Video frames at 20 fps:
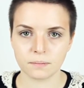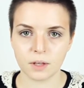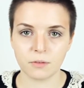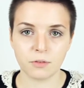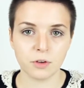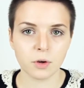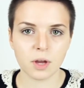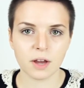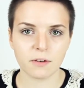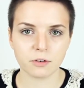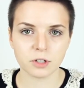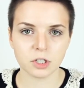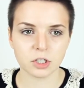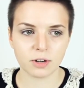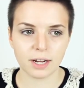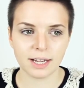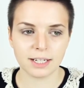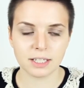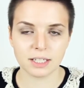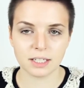If you get
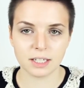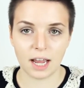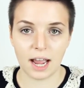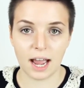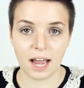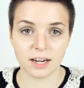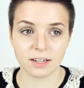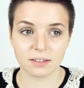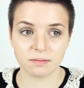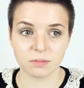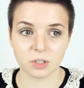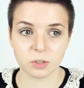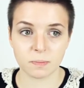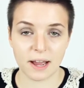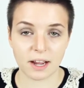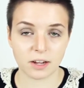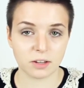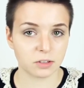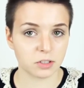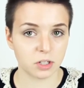frustrated and
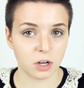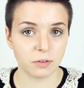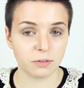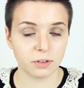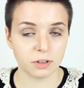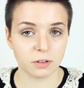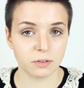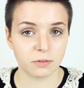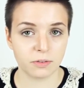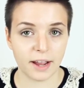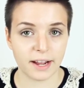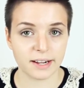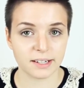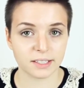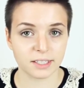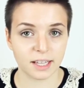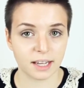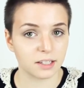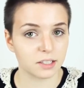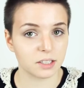smack yourself in the
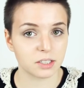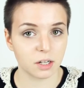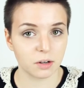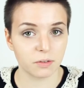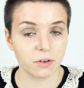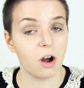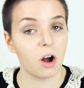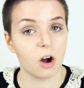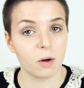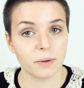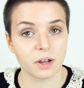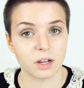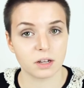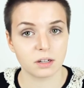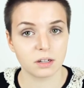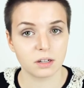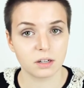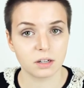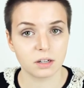face, that is self harming.